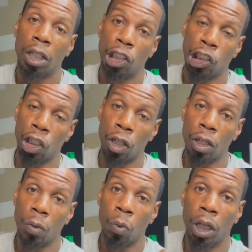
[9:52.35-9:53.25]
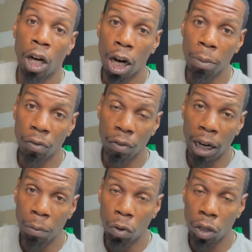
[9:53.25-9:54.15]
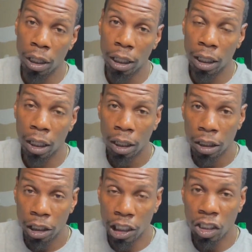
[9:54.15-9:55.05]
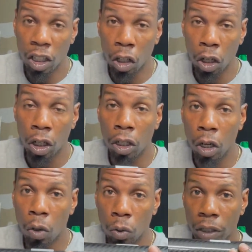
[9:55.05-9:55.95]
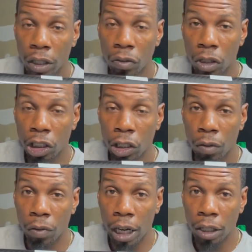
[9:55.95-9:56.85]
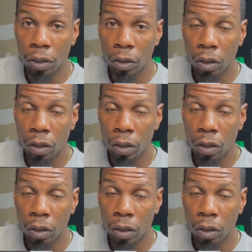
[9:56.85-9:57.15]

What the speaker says: A shirt with carbon fiber on it, just the look alone gives the shirt value.